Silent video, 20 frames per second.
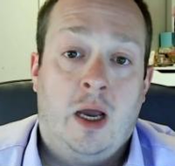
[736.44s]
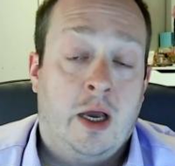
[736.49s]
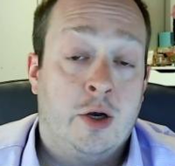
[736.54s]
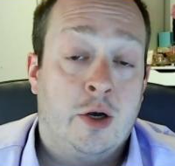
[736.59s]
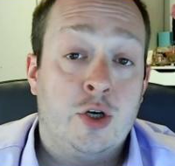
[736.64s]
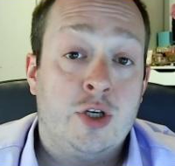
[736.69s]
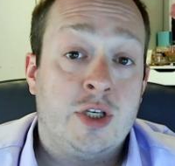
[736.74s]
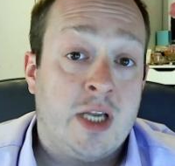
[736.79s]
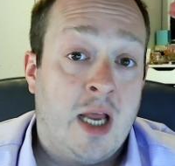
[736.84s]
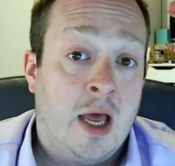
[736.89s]
I
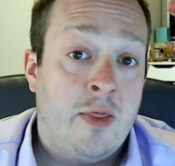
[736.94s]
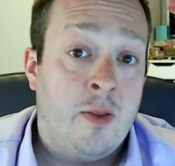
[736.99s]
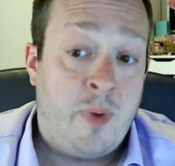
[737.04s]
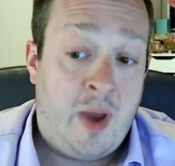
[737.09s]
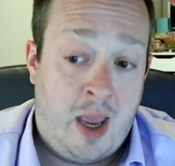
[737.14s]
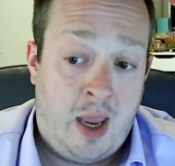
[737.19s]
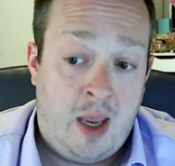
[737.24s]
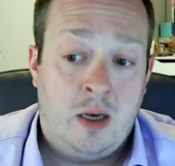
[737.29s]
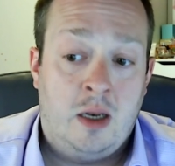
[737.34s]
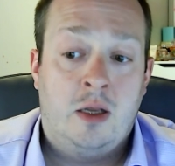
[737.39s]
understand the
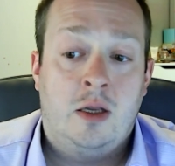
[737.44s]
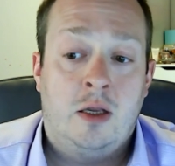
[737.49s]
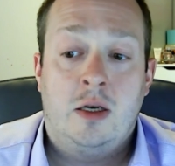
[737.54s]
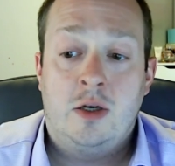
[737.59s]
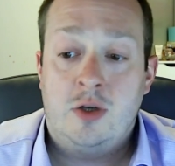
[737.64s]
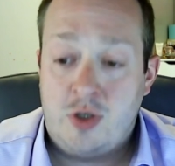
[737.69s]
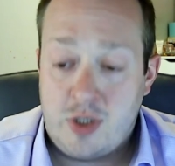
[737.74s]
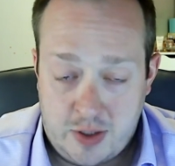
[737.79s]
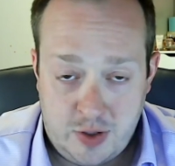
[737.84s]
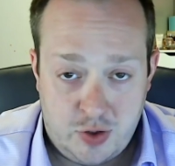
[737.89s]
pain. I
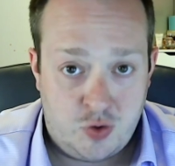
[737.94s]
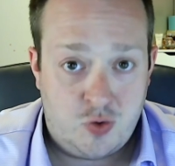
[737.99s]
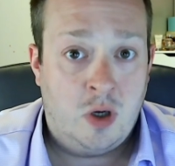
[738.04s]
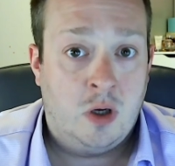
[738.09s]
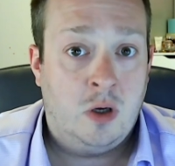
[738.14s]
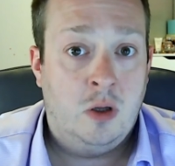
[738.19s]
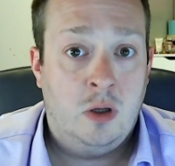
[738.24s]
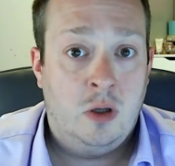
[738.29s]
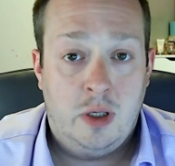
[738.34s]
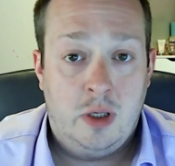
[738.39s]
understand the
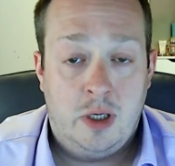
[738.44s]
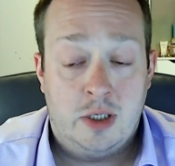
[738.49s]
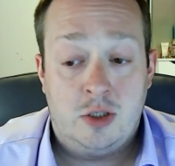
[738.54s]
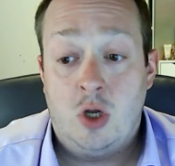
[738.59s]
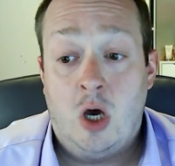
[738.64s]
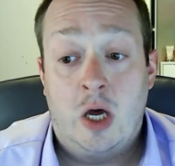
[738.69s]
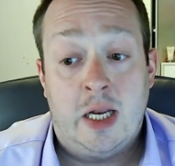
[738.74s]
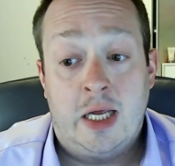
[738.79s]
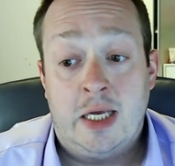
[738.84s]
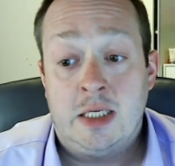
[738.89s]
struggle.
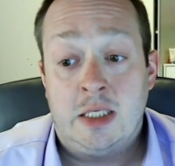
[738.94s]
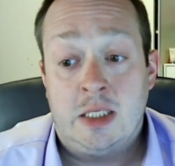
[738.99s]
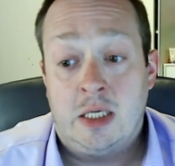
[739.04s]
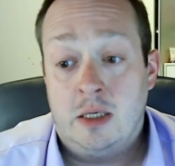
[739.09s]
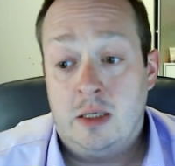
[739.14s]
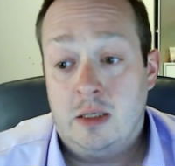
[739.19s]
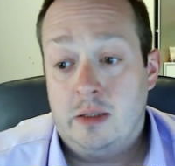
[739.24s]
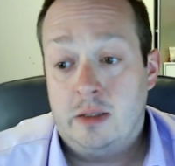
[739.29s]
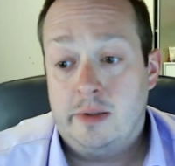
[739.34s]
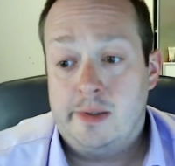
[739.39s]
It's not
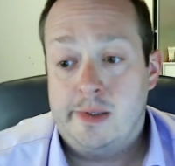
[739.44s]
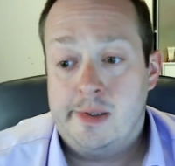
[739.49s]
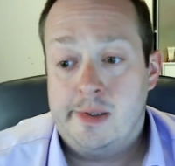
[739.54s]
easy.